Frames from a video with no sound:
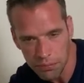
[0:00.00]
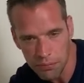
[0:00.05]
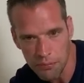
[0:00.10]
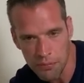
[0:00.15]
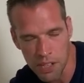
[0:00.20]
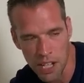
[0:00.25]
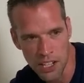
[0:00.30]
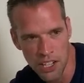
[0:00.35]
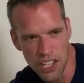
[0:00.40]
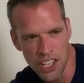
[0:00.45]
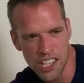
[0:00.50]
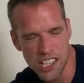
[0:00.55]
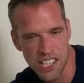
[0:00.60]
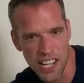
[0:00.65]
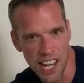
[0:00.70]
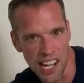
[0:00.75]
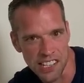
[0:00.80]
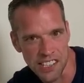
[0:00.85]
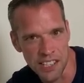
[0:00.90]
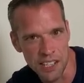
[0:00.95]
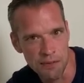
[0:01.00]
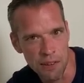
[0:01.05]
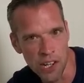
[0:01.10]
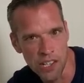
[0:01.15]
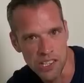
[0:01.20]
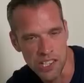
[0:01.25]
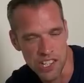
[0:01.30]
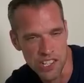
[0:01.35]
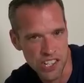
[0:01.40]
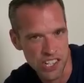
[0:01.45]
And you could say that's an
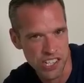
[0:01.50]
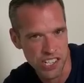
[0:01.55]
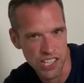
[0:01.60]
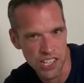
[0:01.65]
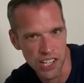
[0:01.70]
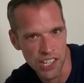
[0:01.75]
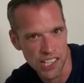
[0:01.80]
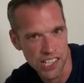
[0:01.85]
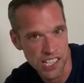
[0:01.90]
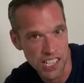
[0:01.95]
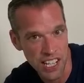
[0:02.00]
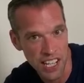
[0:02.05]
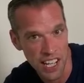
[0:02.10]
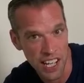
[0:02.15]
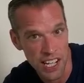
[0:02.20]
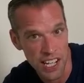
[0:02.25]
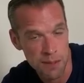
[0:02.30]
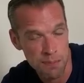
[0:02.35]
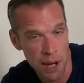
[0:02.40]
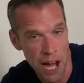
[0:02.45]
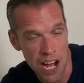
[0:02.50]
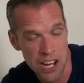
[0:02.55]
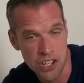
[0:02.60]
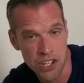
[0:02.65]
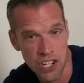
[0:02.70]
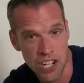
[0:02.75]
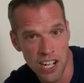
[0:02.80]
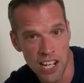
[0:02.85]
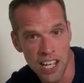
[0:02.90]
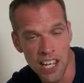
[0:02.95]
advantage because you can't see it, but
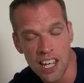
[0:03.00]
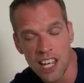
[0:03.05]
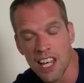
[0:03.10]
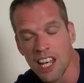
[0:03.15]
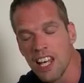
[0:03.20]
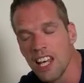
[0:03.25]
actually